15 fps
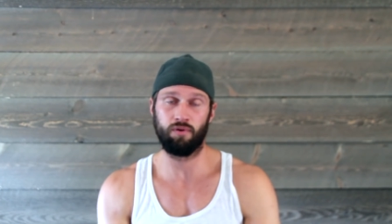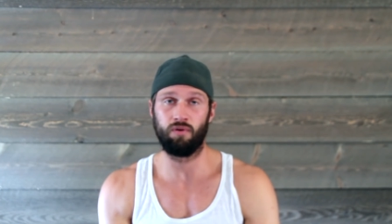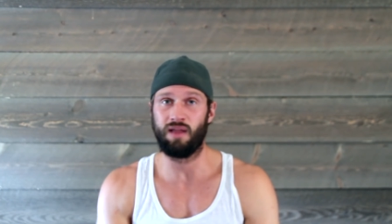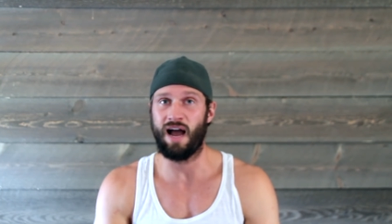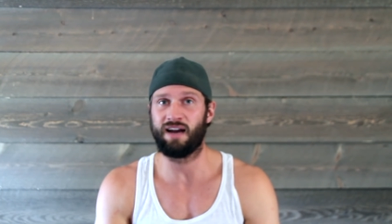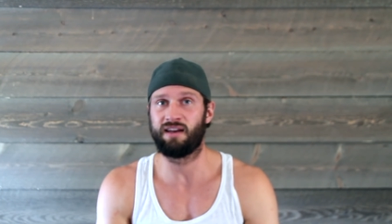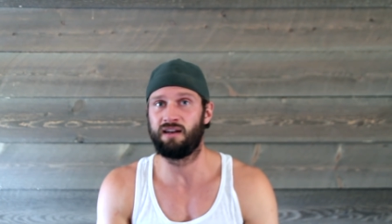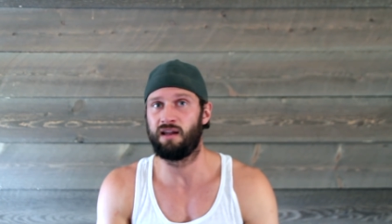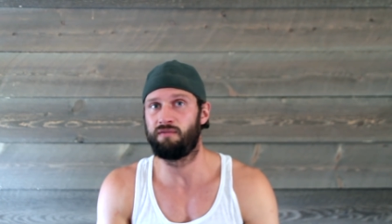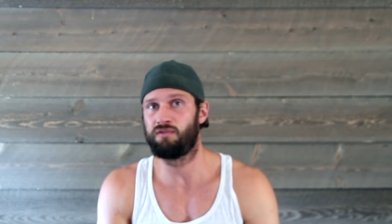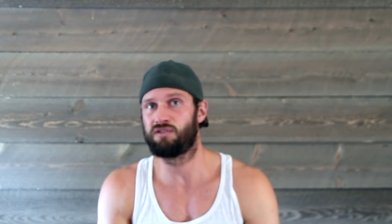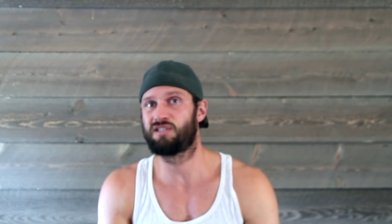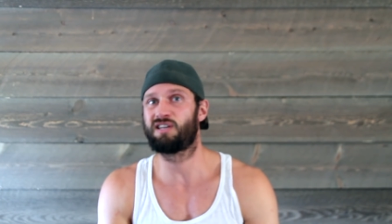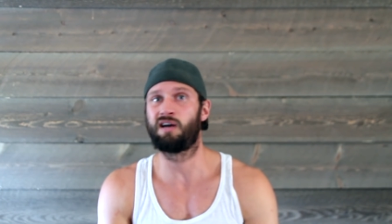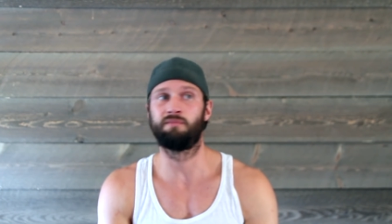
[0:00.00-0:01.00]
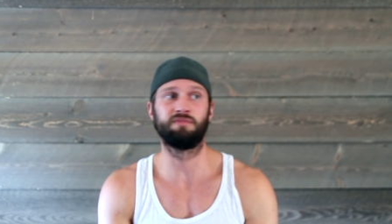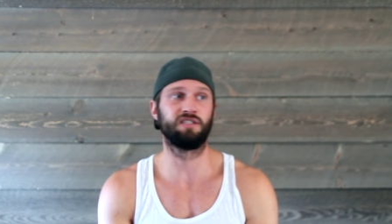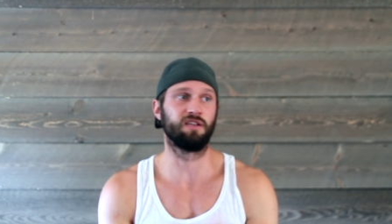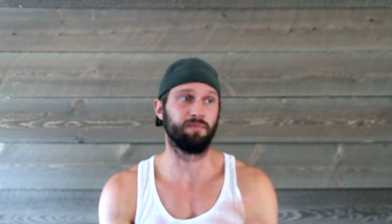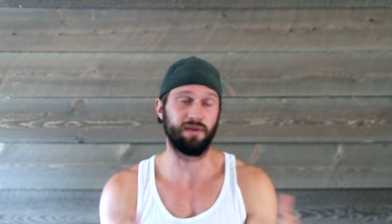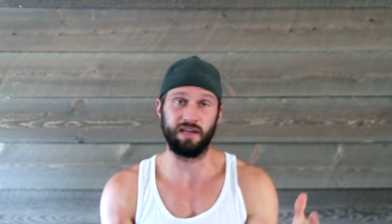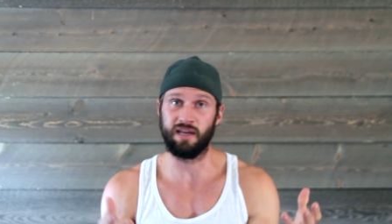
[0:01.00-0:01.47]
prolactin levels comes
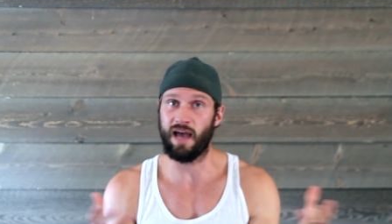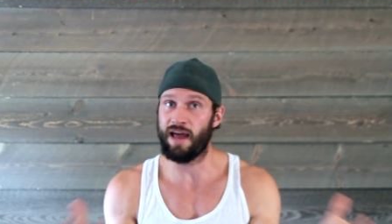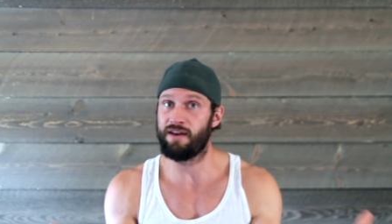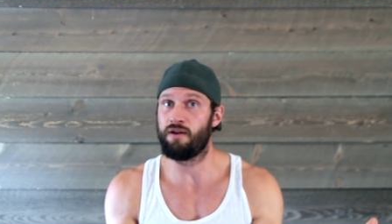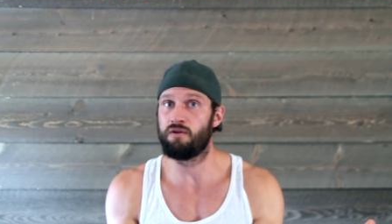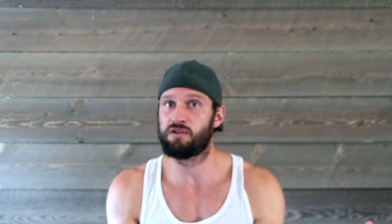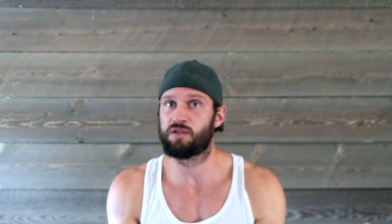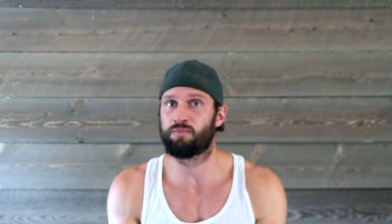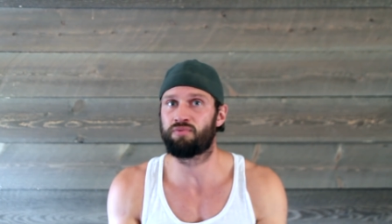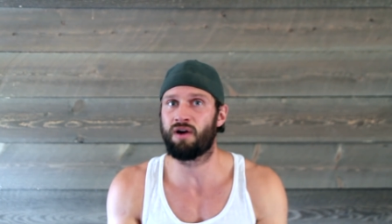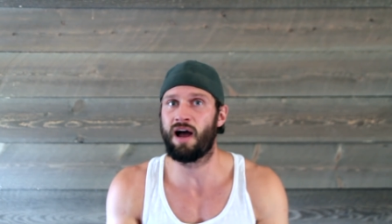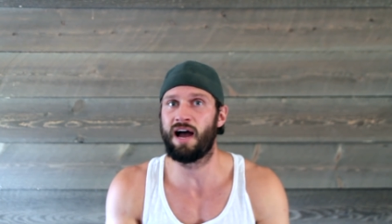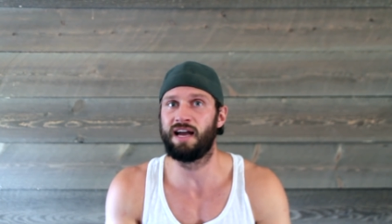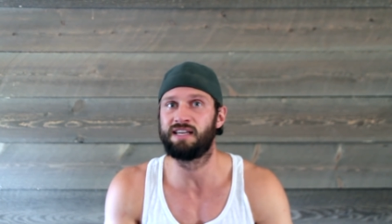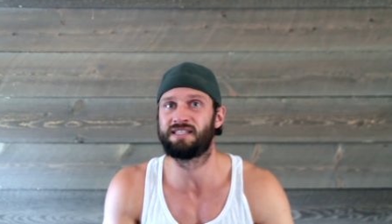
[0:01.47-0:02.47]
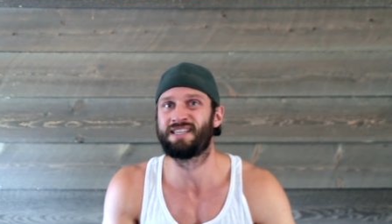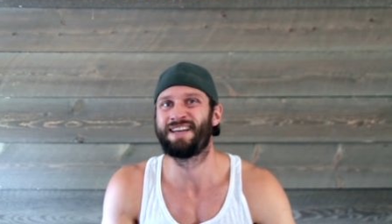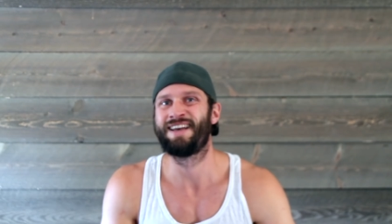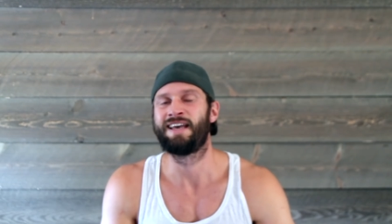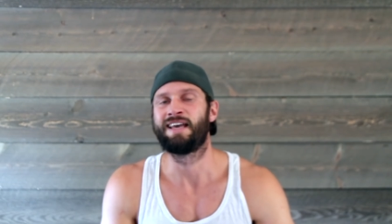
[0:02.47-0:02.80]
to me at no surprise